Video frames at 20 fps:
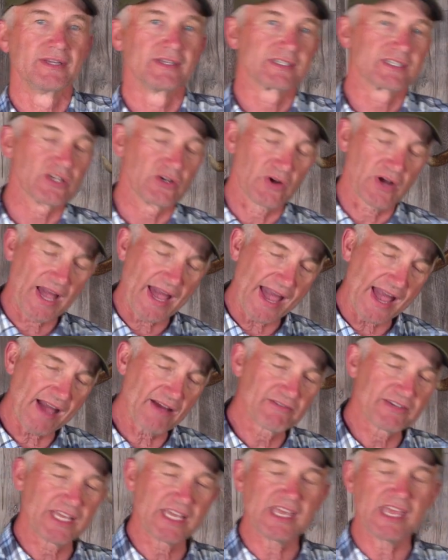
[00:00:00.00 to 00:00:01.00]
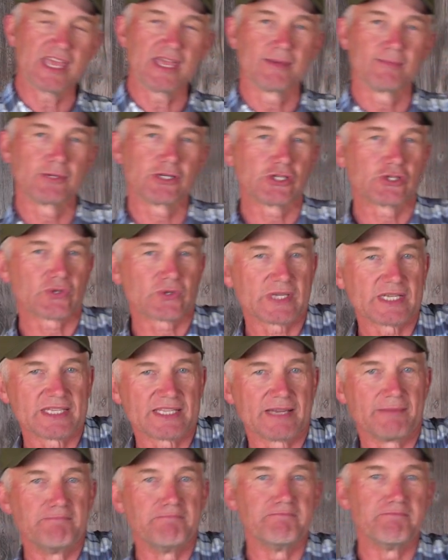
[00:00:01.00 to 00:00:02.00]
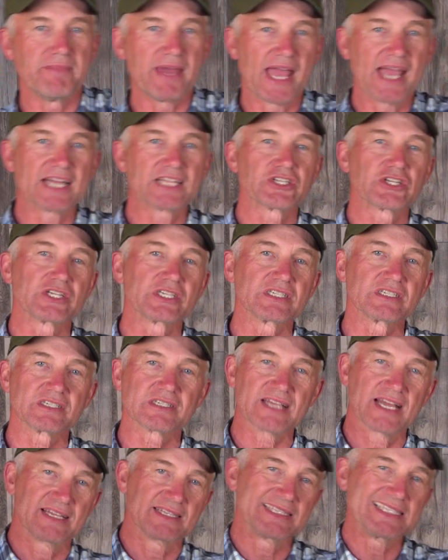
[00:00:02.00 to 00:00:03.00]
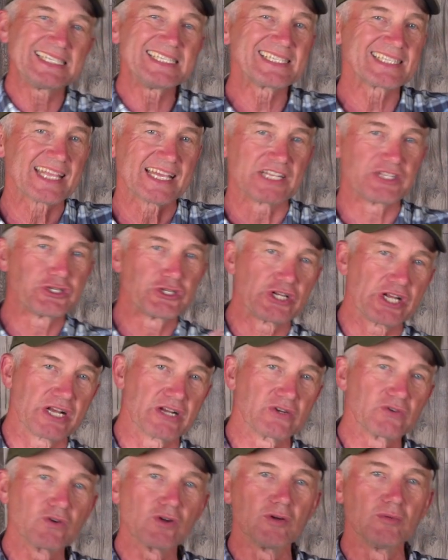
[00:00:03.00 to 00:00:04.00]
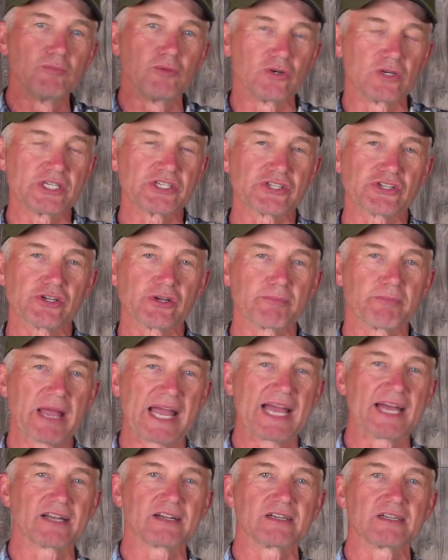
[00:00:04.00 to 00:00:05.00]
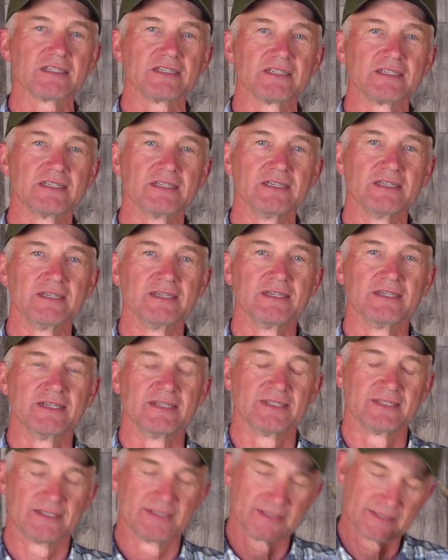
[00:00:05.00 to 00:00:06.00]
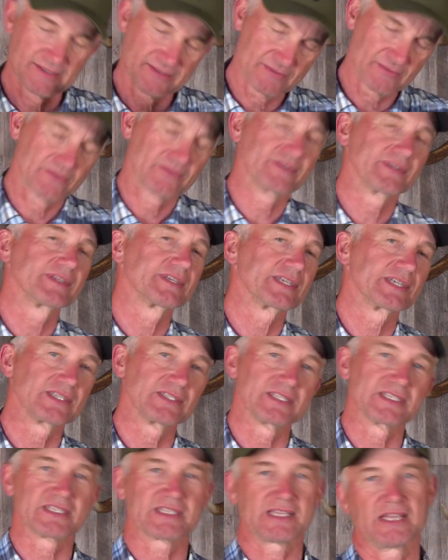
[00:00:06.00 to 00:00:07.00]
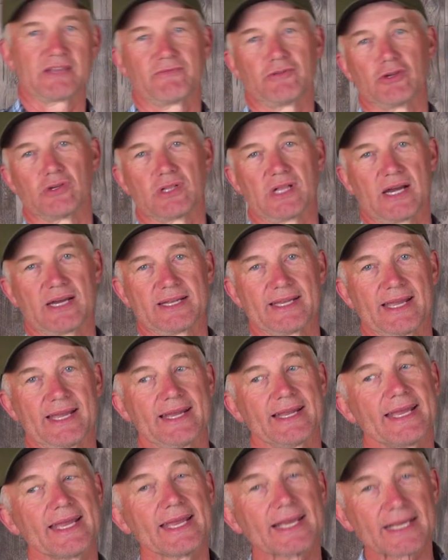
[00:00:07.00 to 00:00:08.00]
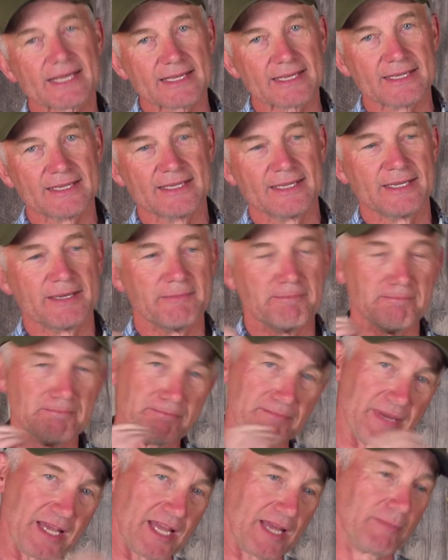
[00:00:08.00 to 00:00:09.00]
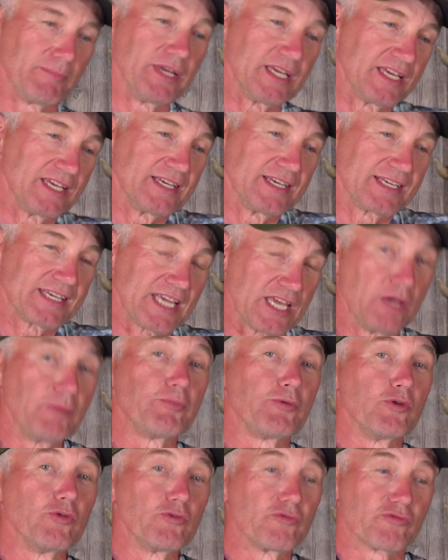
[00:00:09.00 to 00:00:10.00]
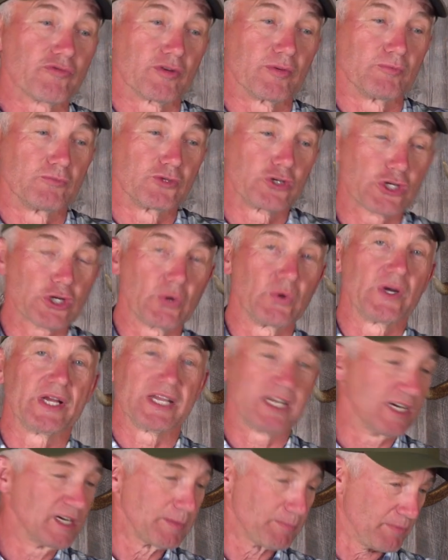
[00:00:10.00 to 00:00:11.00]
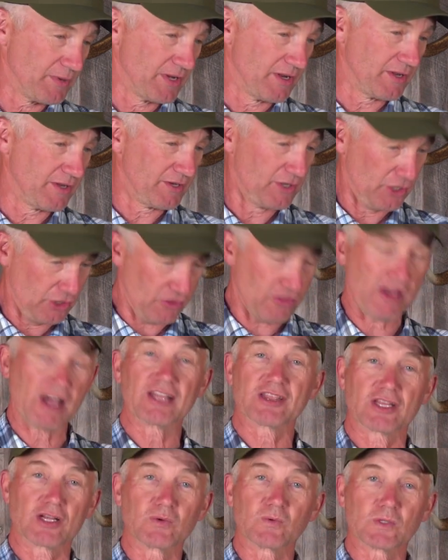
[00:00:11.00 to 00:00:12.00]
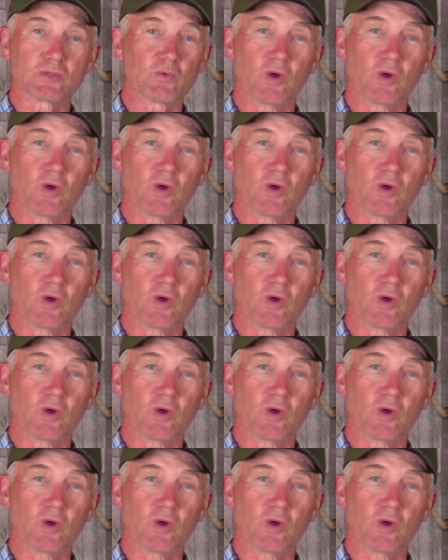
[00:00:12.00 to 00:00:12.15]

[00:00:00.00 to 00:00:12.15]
So having imagery that matches at least a general moisture pattern is gonna save you a lot of headache, maybe keep you from showing up and you thought there was